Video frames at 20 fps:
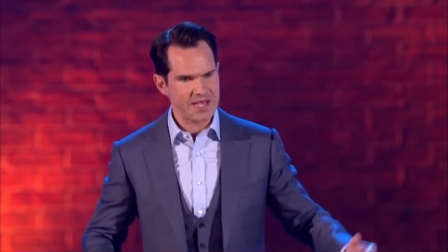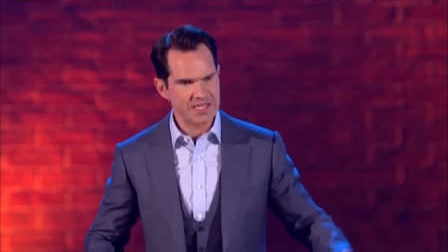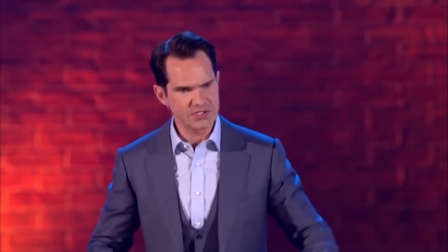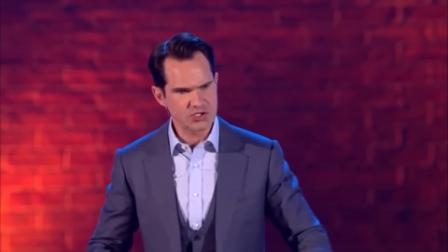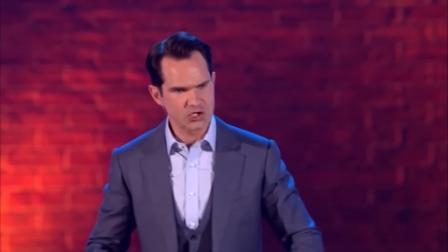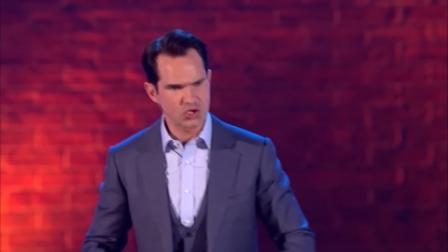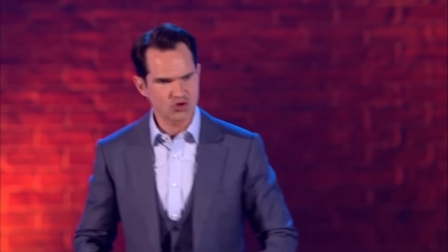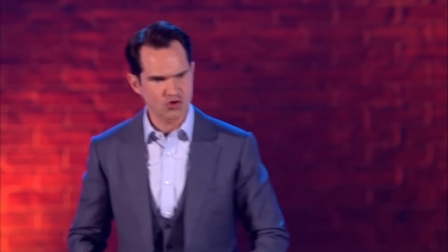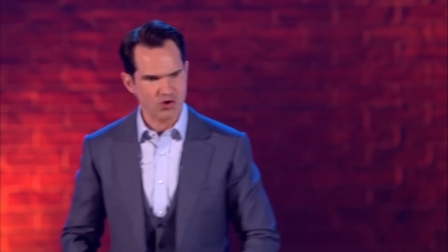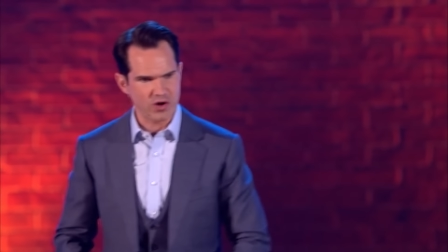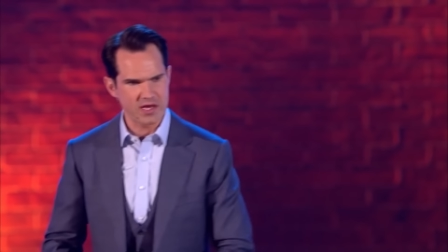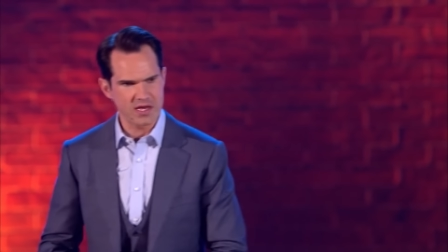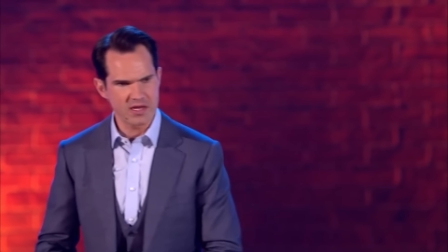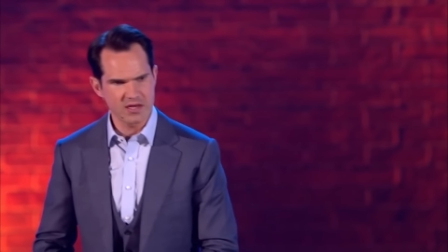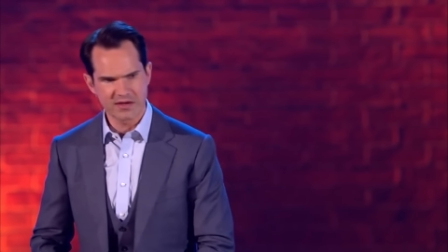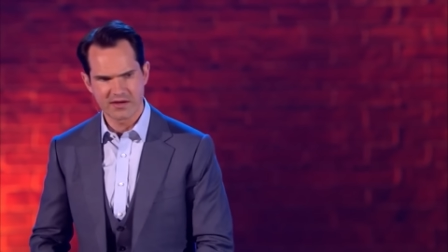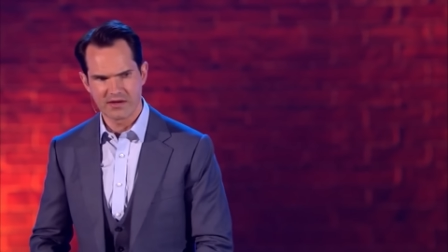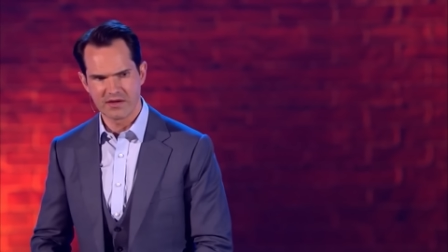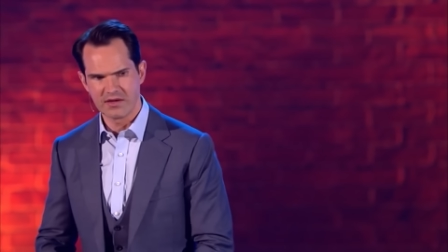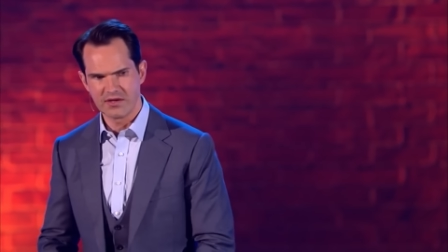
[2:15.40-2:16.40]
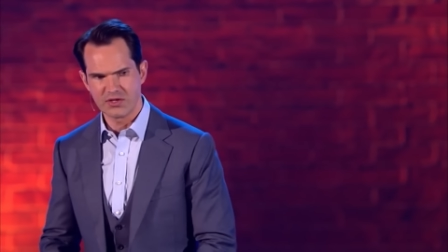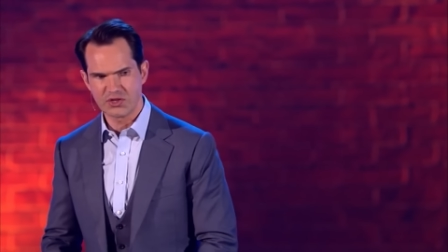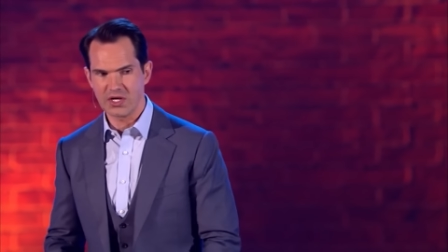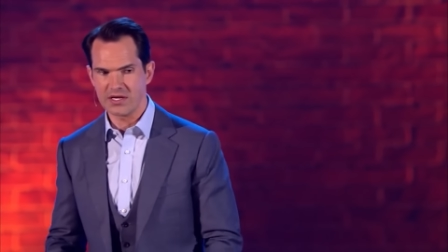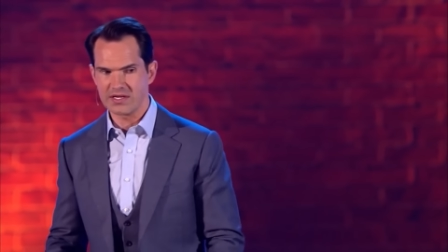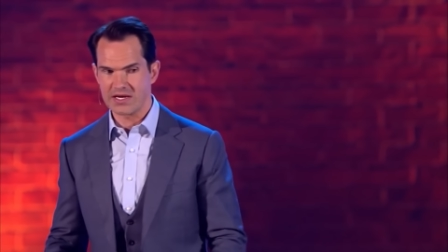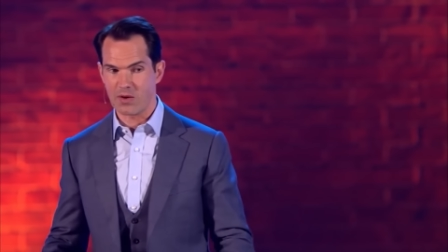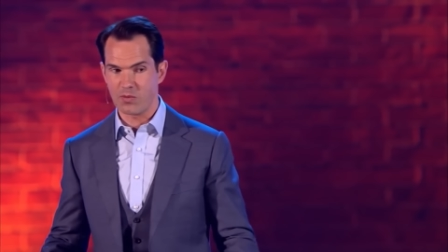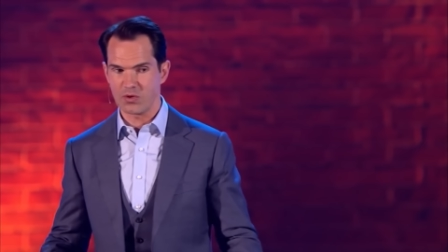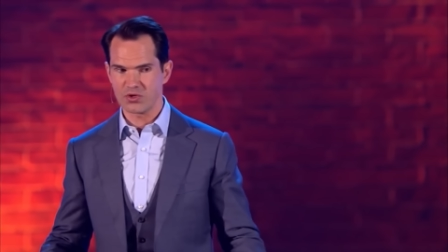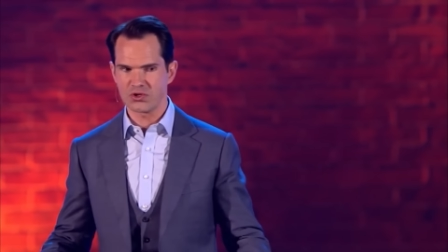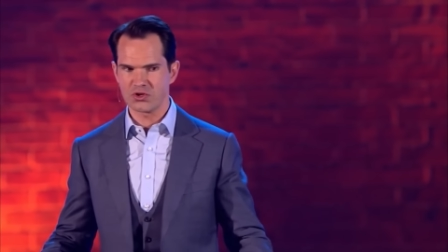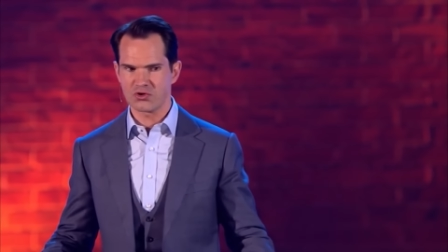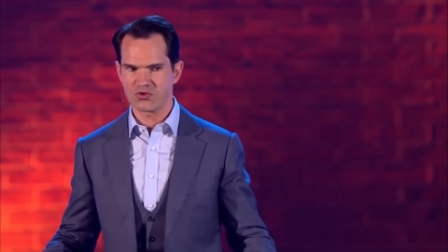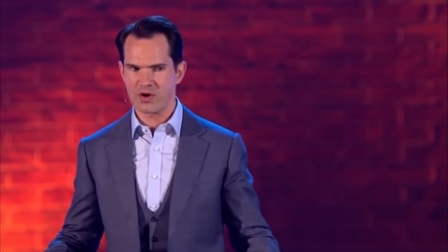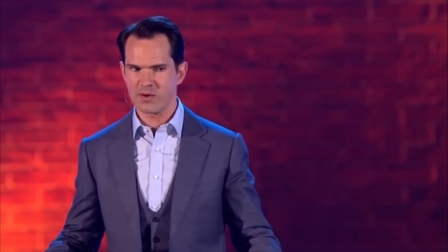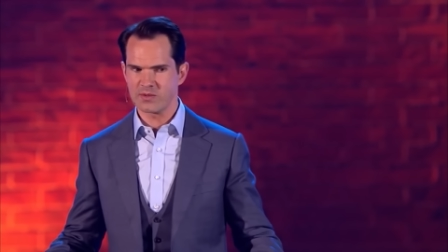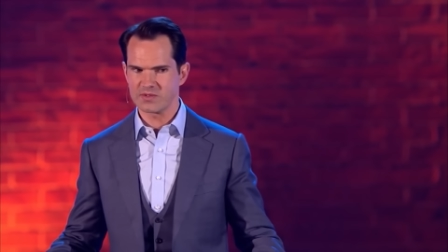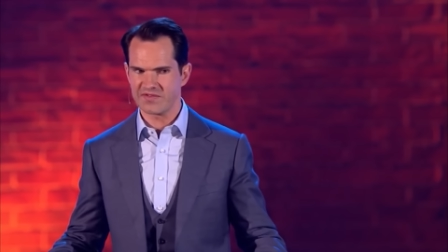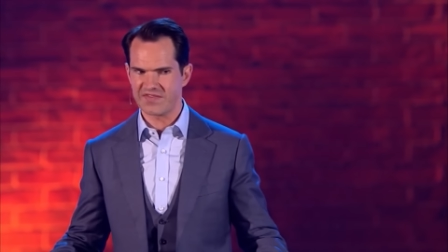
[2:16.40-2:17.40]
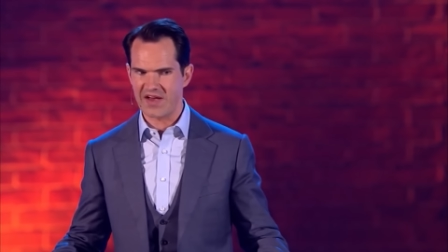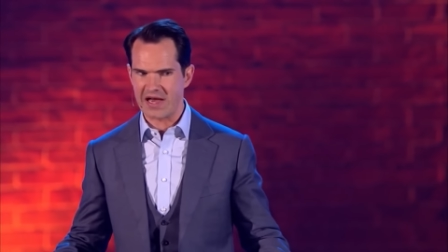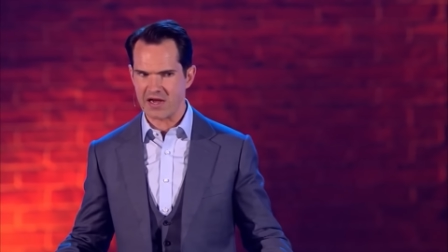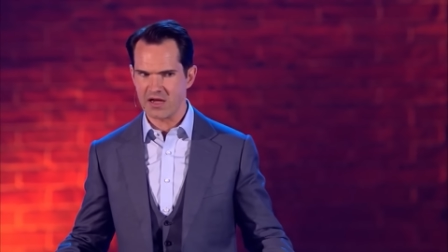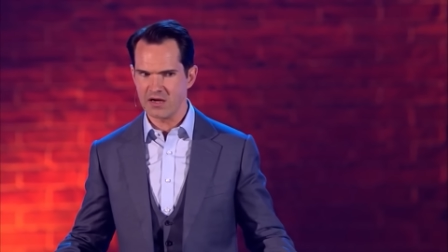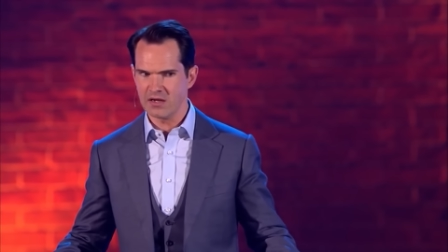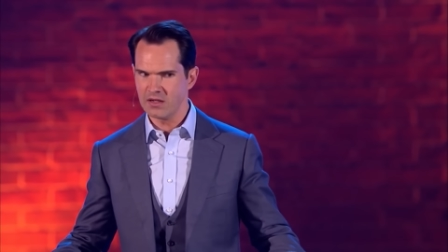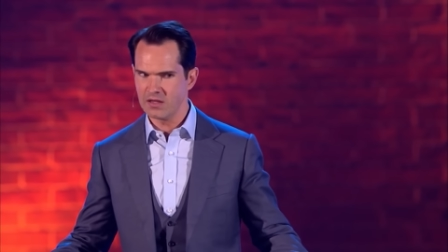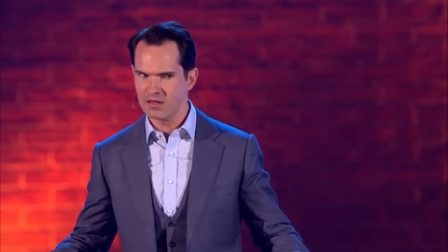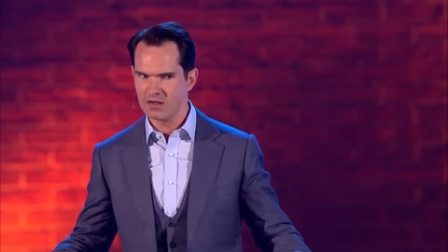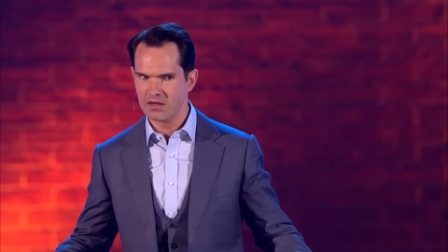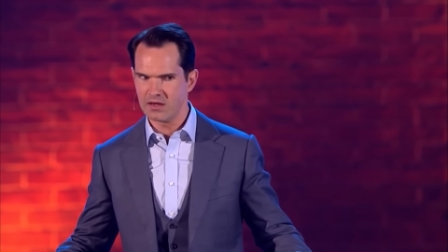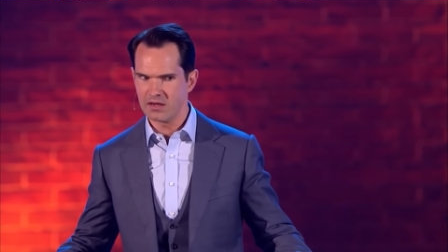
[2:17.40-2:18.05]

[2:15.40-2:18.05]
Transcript: against a tree? Yeah. Turned out it wasn't a tree, it was a fat girl?